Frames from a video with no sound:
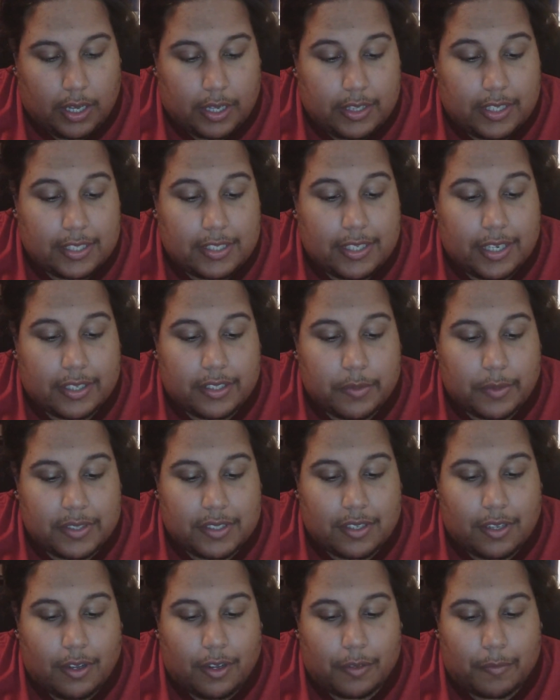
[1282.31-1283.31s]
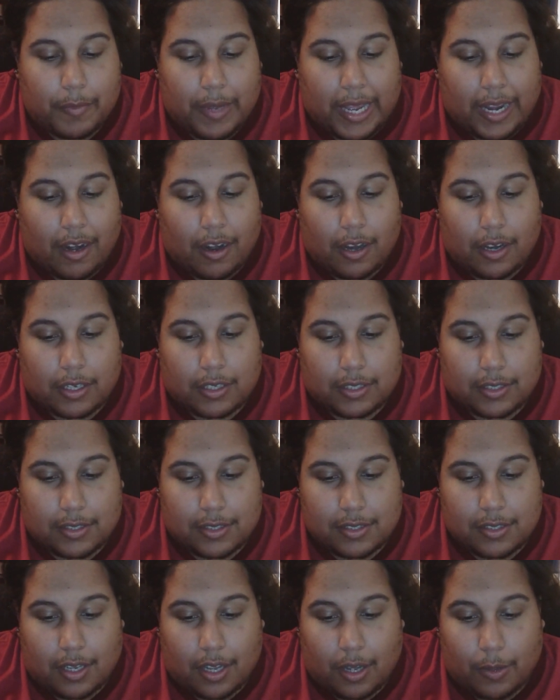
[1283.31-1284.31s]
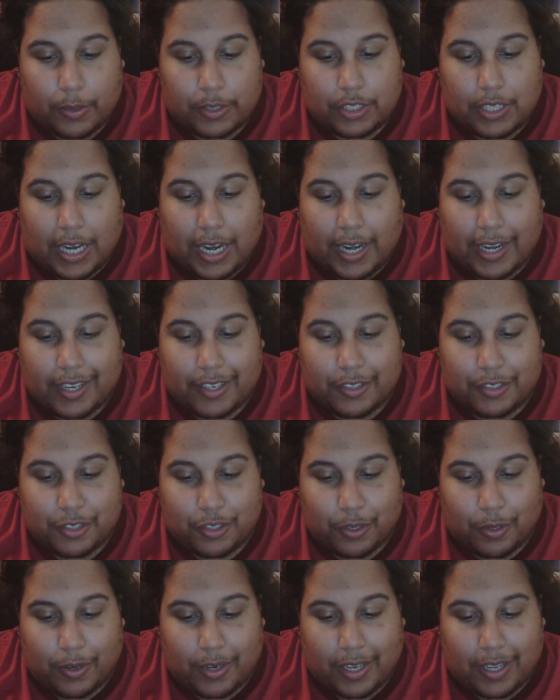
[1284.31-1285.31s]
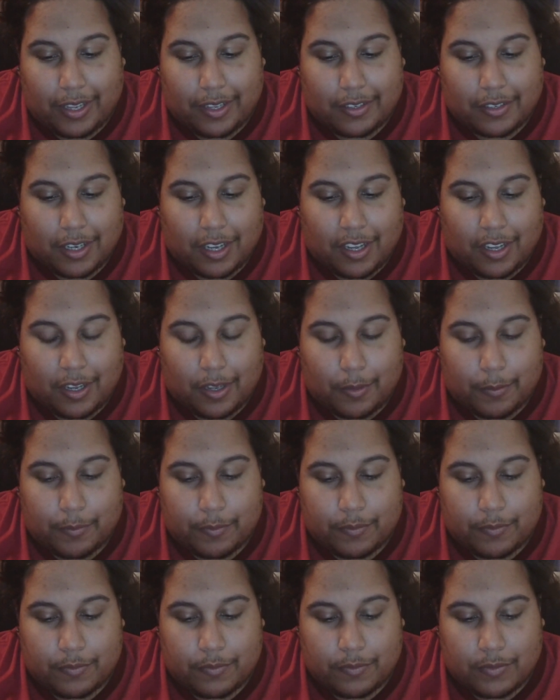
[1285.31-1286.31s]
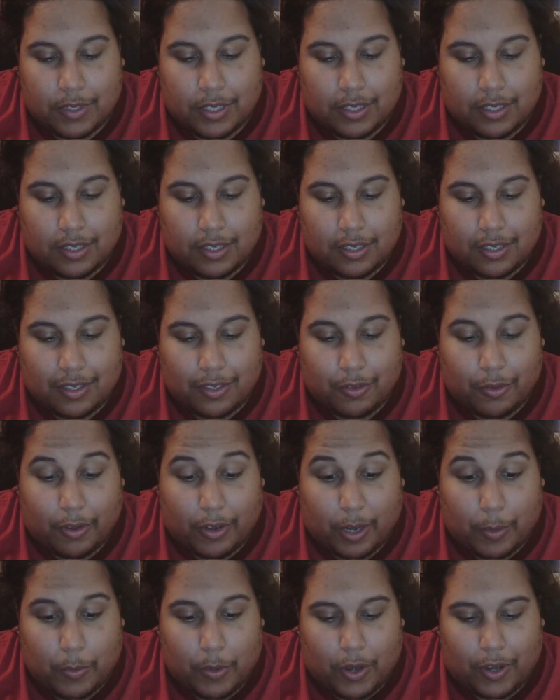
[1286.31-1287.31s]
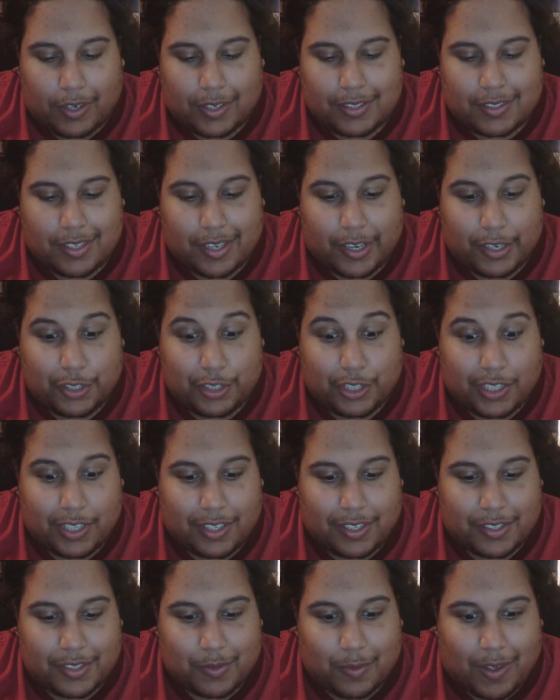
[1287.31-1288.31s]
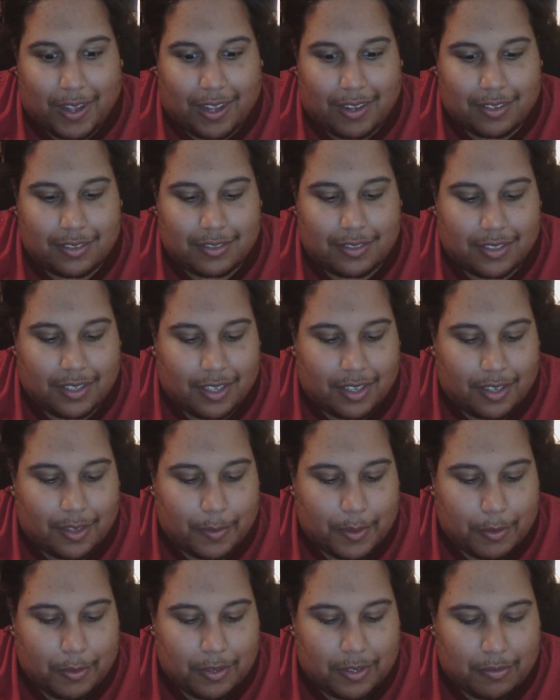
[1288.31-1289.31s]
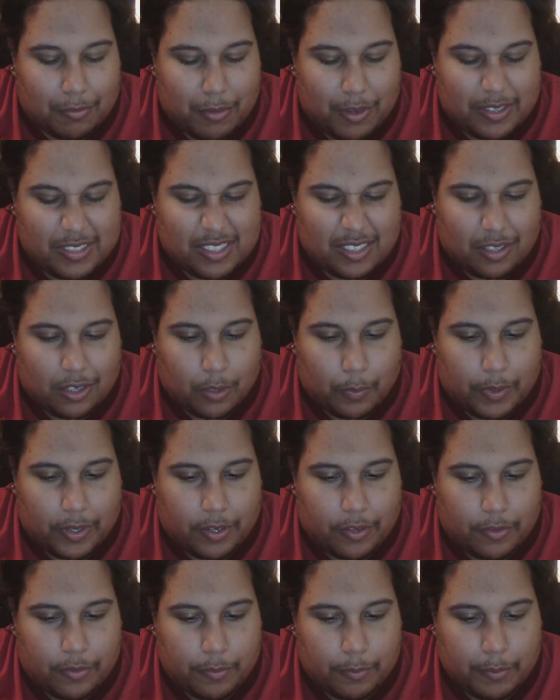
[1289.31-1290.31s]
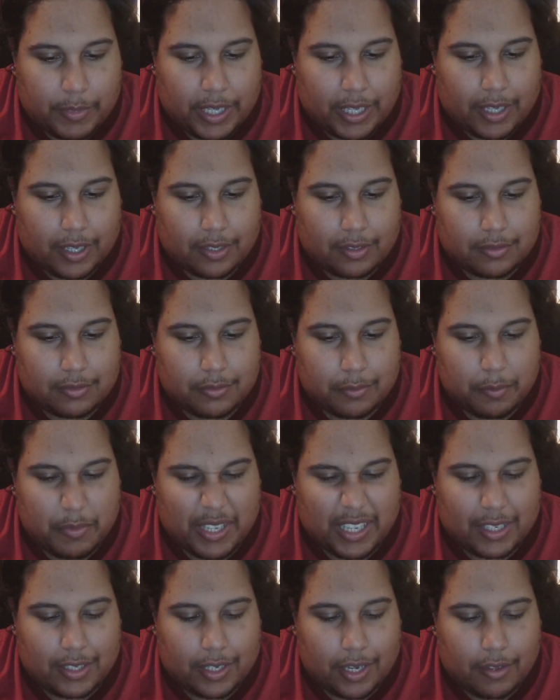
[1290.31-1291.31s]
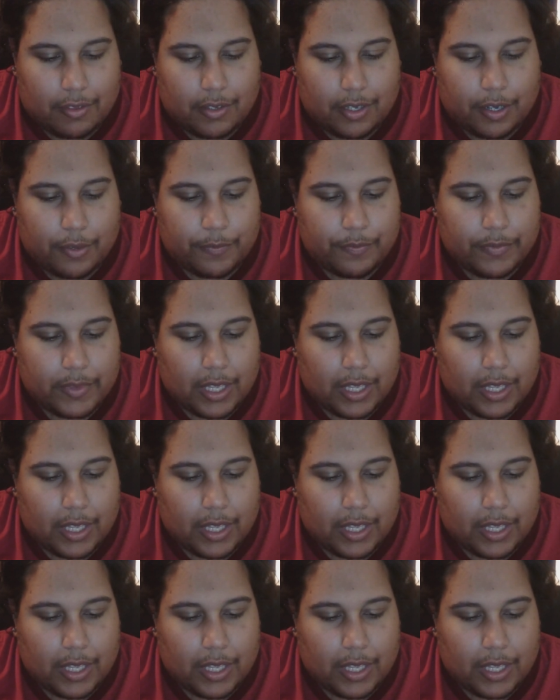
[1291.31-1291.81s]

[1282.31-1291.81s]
This next one's called My Arkansas, which I enjoy growing up in Arkansas, as she did as well. It reminds a little bit of being down there.